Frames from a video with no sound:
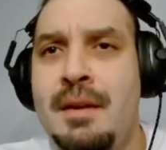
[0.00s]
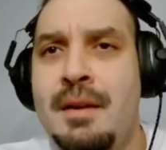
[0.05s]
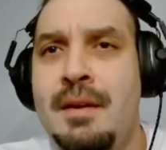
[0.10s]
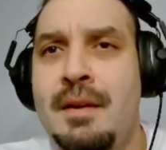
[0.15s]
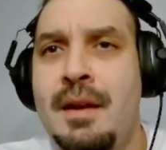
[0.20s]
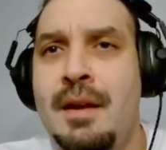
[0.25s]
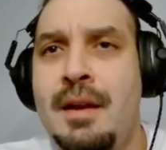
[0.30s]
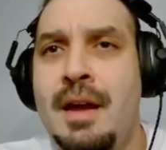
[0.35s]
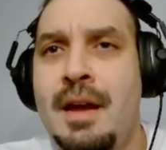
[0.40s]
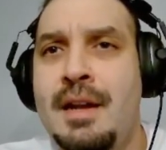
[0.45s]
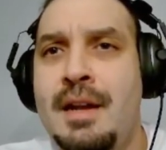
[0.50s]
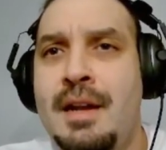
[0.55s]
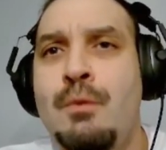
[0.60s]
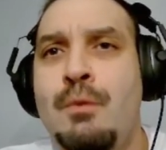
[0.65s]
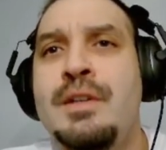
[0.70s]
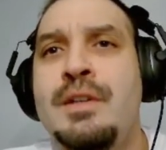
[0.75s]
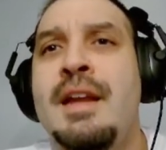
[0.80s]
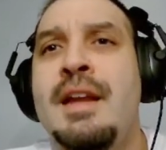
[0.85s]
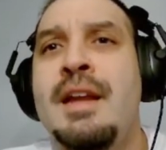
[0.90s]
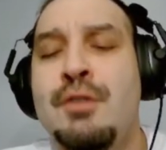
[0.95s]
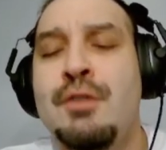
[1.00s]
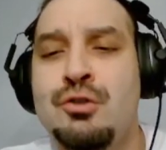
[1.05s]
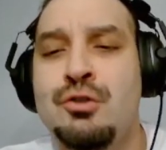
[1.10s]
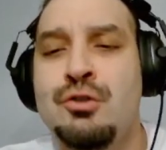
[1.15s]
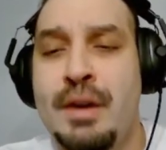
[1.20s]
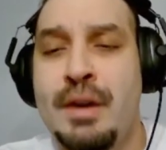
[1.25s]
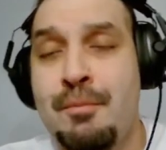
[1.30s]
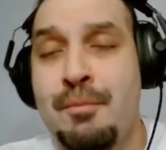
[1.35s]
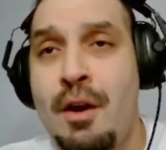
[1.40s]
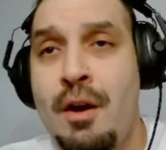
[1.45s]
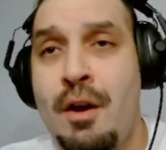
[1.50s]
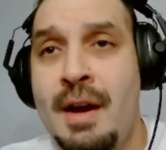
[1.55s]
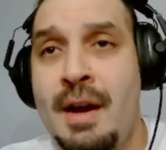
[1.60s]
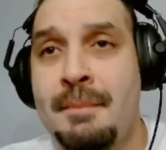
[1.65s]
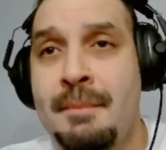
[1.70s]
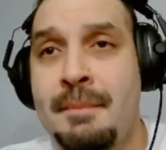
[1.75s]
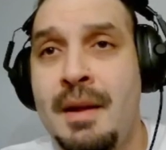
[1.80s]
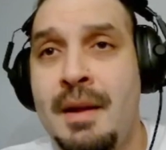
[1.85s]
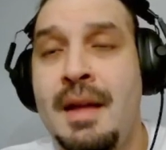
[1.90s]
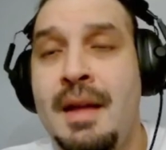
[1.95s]
and I would never drink Prime,
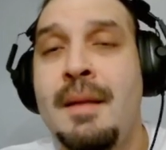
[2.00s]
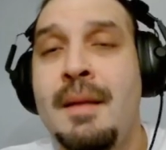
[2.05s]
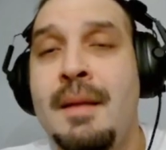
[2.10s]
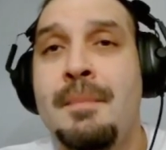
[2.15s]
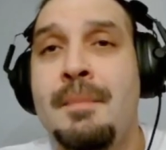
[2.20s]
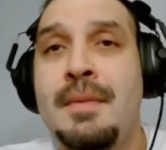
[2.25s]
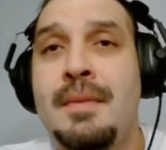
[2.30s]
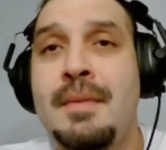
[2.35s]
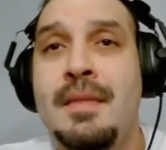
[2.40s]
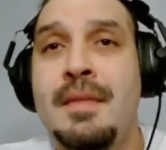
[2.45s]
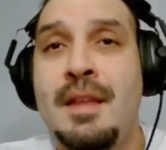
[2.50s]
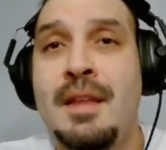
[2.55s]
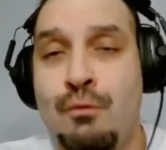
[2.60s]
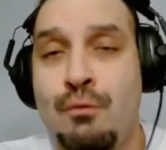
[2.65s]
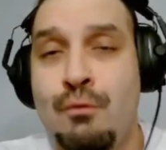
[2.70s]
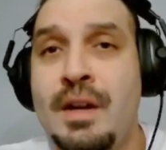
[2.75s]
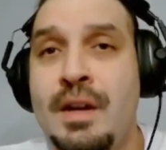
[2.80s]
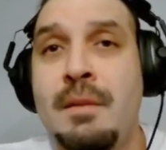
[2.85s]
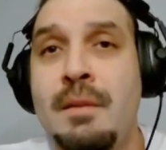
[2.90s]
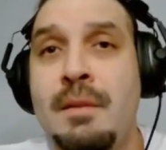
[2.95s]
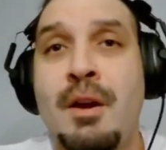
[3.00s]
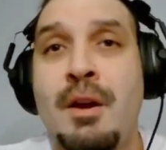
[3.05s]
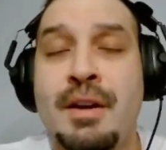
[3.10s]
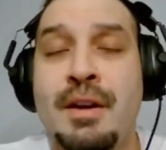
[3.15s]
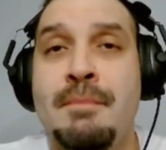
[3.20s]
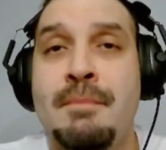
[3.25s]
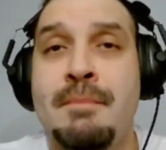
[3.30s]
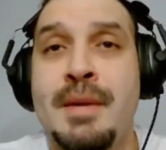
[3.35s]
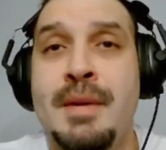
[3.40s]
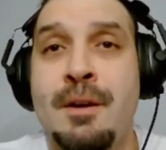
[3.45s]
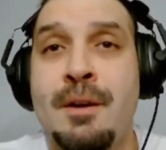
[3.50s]
than Real American Beer.